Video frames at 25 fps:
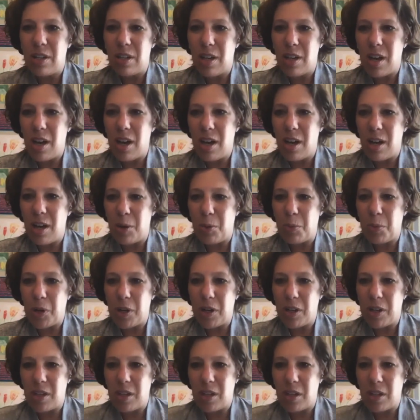Uh, where
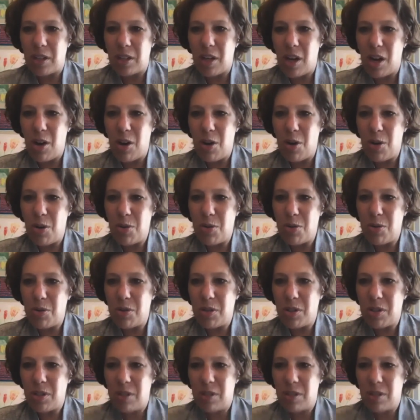did it go?
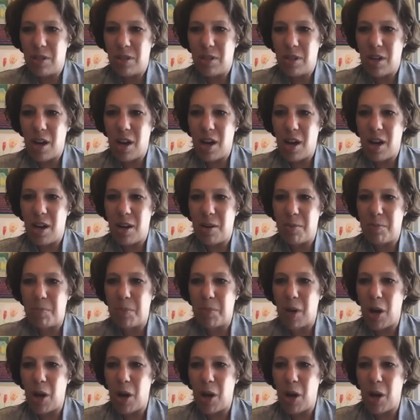Um,